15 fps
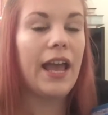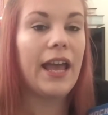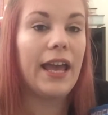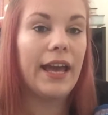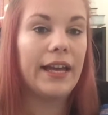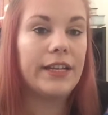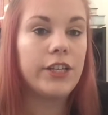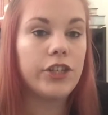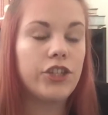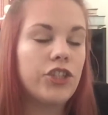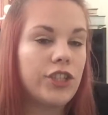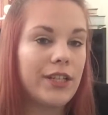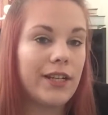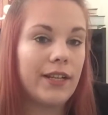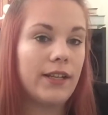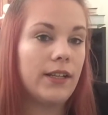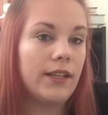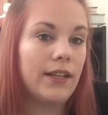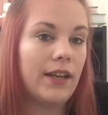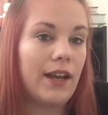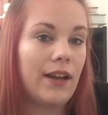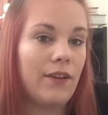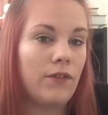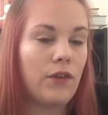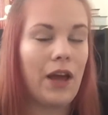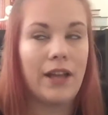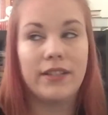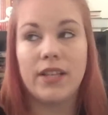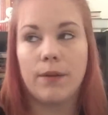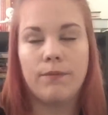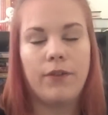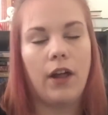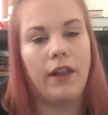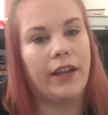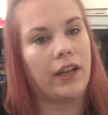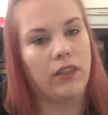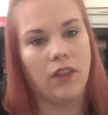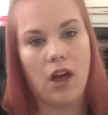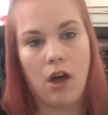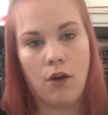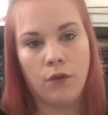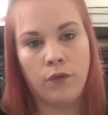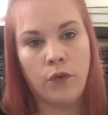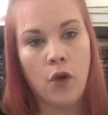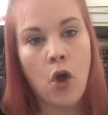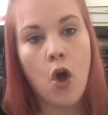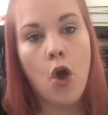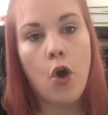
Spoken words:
and she ends up falling in love